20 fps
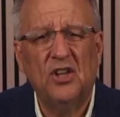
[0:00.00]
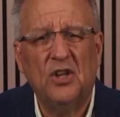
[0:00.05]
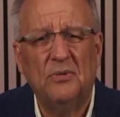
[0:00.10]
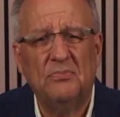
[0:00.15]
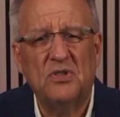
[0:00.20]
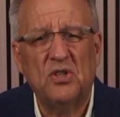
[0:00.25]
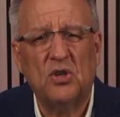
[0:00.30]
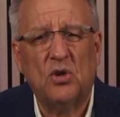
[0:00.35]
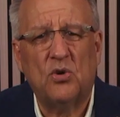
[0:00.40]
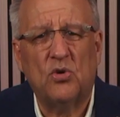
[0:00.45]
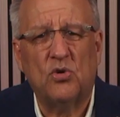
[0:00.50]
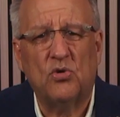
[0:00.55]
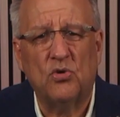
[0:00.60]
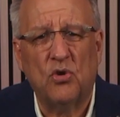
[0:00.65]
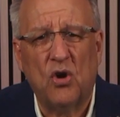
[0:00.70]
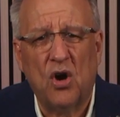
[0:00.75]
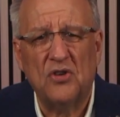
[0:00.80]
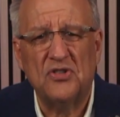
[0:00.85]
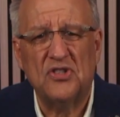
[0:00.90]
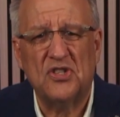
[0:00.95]
them to
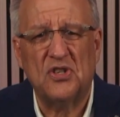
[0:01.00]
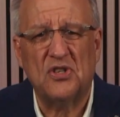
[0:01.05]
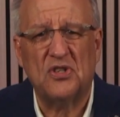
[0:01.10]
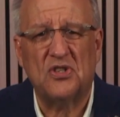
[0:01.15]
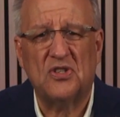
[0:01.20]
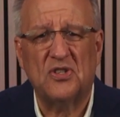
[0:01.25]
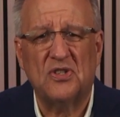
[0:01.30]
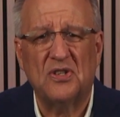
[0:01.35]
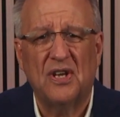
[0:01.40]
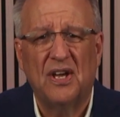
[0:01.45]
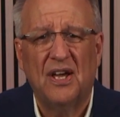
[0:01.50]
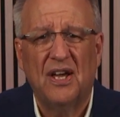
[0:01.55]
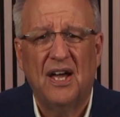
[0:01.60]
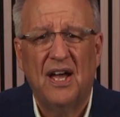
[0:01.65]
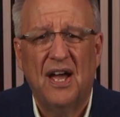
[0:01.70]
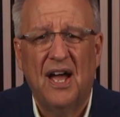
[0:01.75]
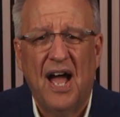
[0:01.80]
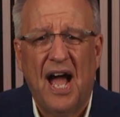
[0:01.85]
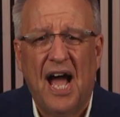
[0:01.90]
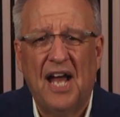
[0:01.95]
crosses.
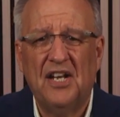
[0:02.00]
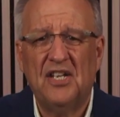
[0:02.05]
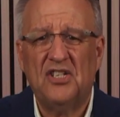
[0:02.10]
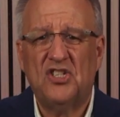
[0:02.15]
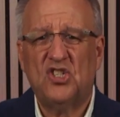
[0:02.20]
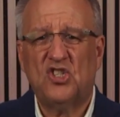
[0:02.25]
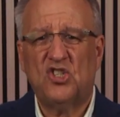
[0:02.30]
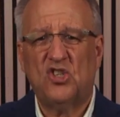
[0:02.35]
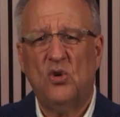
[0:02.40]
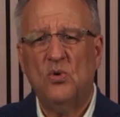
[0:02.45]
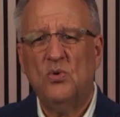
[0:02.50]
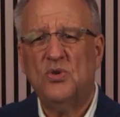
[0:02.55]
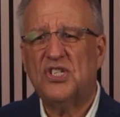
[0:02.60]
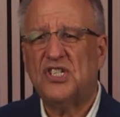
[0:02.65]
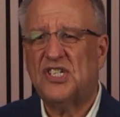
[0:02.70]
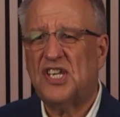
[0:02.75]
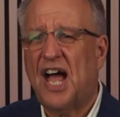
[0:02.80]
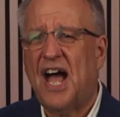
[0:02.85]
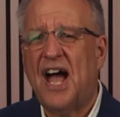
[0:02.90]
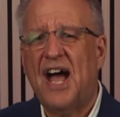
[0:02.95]
And it's so
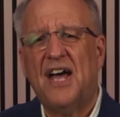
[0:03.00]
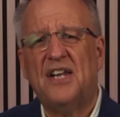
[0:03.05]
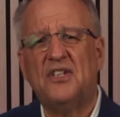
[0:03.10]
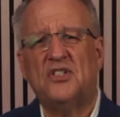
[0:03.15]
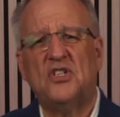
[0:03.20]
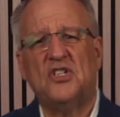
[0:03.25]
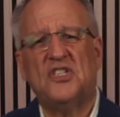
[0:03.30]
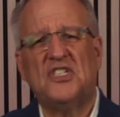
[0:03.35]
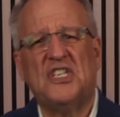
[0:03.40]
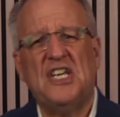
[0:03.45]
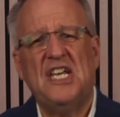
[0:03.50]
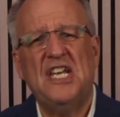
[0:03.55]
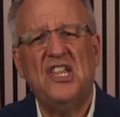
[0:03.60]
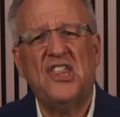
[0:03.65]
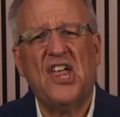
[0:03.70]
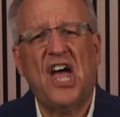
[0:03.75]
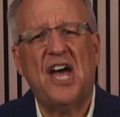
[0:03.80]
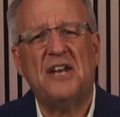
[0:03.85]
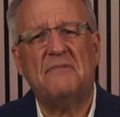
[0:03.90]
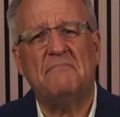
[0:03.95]
sad to see
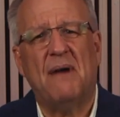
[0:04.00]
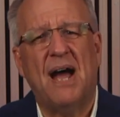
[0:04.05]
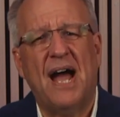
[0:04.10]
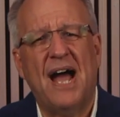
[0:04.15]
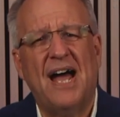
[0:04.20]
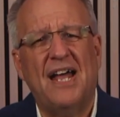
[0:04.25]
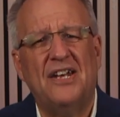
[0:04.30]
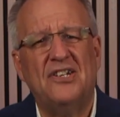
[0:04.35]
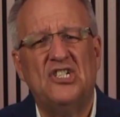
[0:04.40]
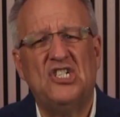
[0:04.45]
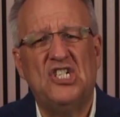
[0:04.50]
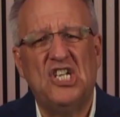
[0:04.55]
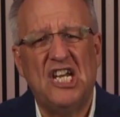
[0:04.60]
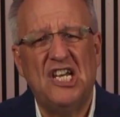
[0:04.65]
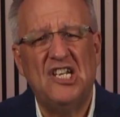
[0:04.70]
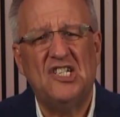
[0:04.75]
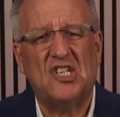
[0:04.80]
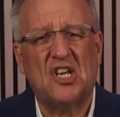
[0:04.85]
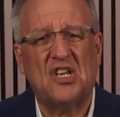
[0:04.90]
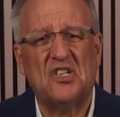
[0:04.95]
that man,
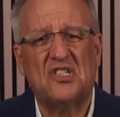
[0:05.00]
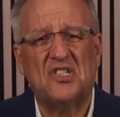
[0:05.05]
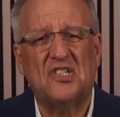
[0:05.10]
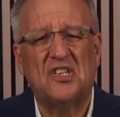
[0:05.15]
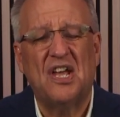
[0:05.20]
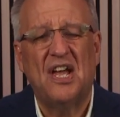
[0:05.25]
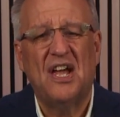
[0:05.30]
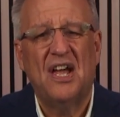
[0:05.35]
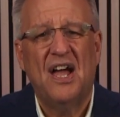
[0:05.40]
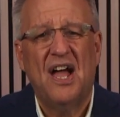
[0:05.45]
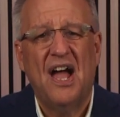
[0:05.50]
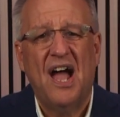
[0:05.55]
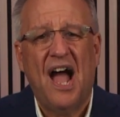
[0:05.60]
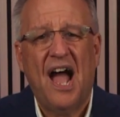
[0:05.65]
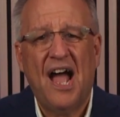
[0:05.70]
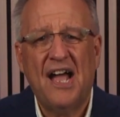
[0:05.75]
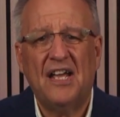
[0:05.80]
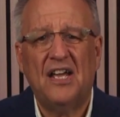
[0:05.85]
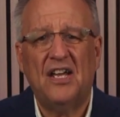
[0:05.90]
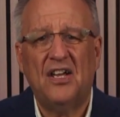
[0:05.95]
Jesus,
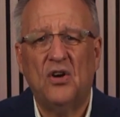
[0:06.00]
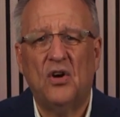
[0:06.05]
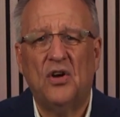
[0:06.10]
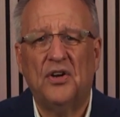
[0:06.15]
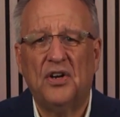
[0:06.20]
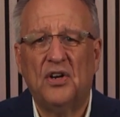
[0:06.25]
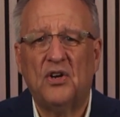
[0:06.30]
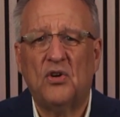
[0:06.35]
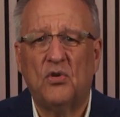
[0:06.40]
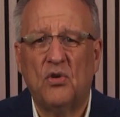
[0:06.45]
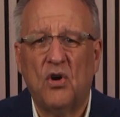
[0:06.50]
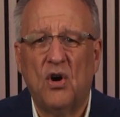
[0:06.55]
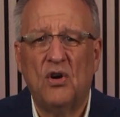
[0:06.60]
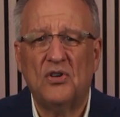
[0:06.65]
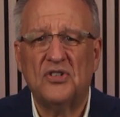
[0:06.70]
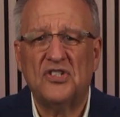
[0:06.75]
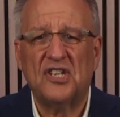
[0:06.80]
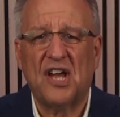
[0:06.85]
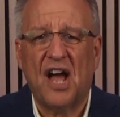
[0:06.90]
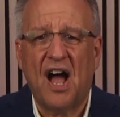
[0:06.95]
hanging on a
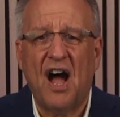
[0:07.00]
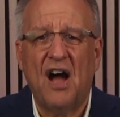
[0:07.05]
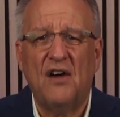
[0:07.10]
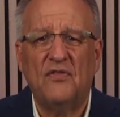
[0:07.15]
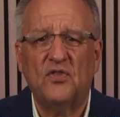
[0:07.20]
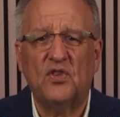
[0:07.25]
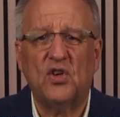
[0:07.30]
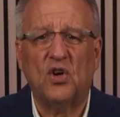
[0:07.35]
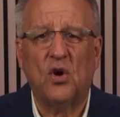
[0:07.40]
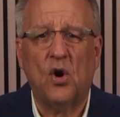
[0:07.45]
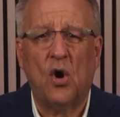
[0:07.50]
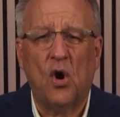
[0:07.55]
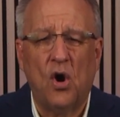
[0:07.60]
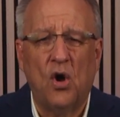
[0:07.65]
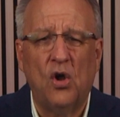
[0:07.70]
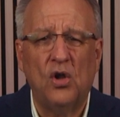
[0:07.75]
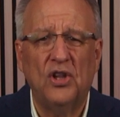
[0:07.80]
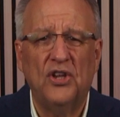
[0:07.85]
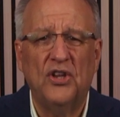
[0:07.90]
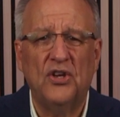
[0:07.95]
cross after
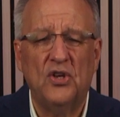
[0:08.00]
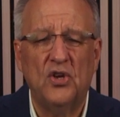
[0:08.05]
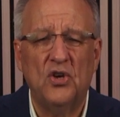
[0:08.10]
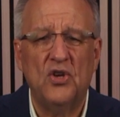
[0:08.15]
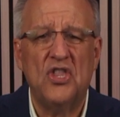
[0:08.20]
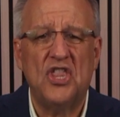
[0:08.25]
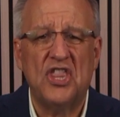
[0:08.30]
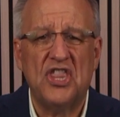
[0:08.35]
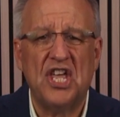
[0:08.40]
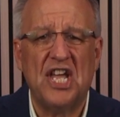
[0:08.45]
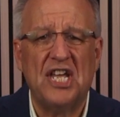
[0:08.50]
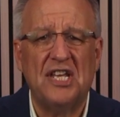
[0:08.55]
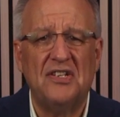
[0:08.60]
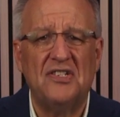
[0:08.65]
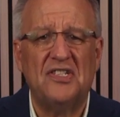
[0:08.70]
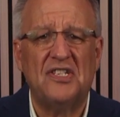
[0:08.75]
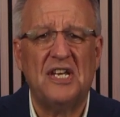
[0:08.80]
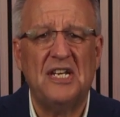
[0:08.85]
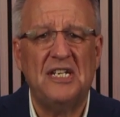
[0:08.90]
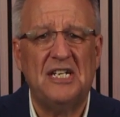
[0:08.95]
all the good
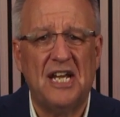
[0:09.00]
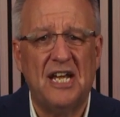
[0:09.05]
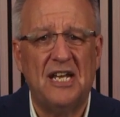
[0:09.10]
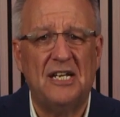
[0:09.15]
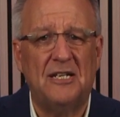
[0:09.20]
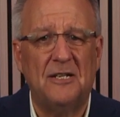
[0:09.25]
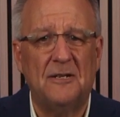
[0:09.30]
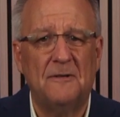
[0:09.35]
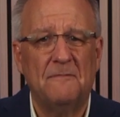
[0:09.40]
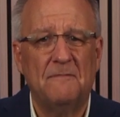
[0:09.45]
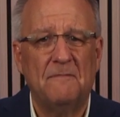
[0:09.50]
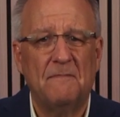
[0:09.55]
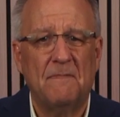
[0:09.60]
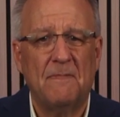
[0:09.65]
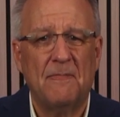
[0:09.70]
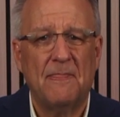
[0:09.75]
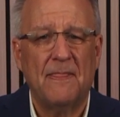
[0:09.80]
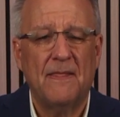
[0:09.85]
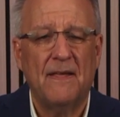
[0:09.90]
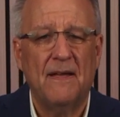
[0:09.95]
things he did.
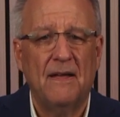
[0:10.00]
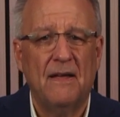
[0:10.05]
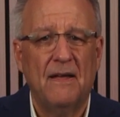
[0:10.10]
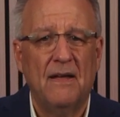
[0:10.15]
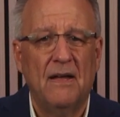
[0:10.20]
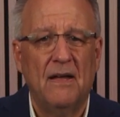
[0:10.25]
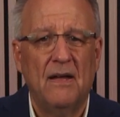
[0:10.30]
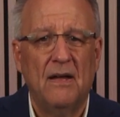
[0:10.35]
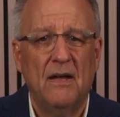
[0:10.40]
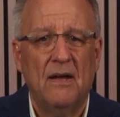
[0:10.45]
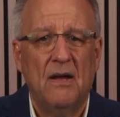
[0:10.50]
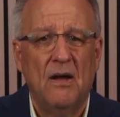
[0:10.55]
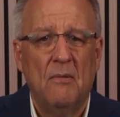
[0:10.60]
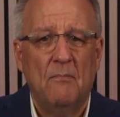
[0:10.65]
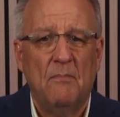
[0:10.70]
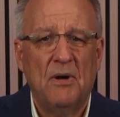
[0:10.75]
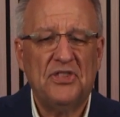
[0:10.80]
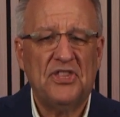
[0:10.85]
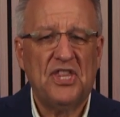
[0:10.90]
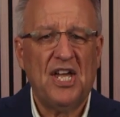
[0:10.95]

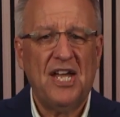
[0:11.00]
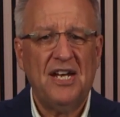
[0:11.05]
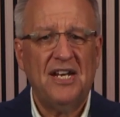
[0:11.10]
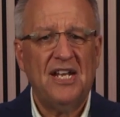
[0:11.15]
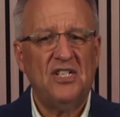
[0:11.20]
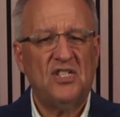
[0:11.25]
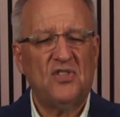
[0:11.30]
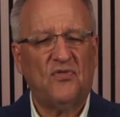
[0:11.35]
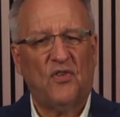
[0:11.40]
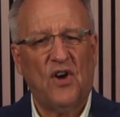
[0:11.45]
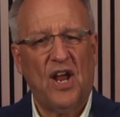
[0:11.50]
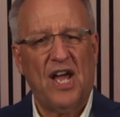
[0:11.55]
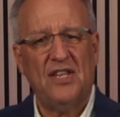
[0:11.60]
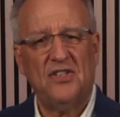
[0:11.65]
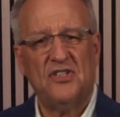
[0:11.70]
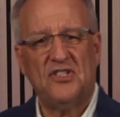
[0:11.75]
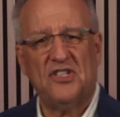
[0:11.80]
But then his friend